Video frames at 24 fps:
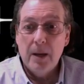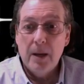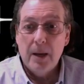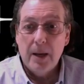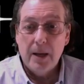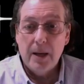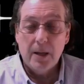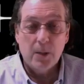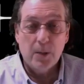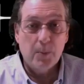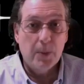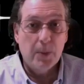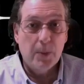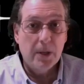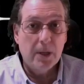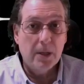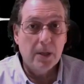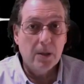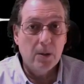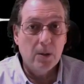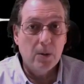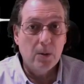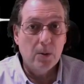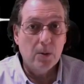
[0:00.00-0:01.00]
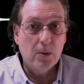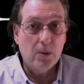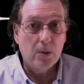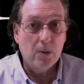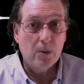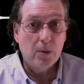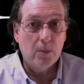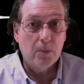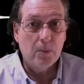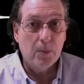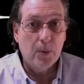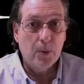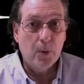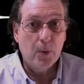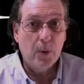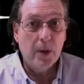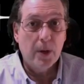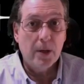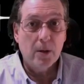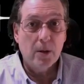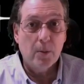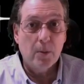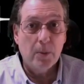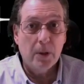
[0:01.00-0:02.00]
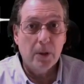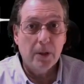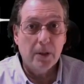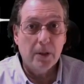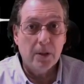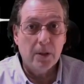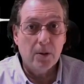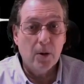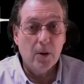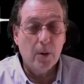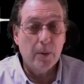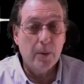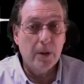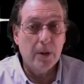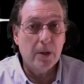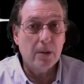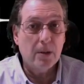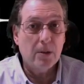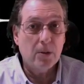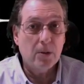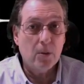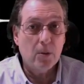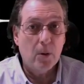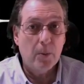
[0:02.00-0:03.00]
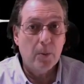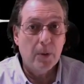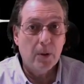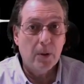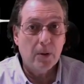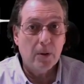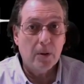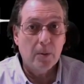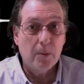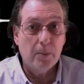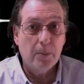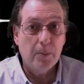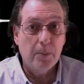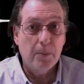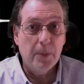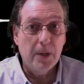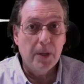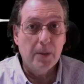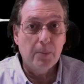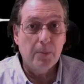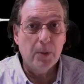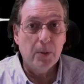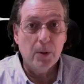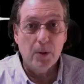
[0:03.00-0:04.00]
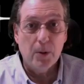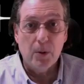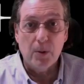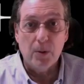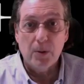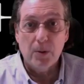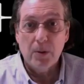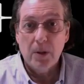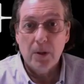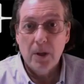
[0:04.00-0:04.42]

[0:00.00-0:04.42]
and it's being used to create your billing determinants so a bill can be produced.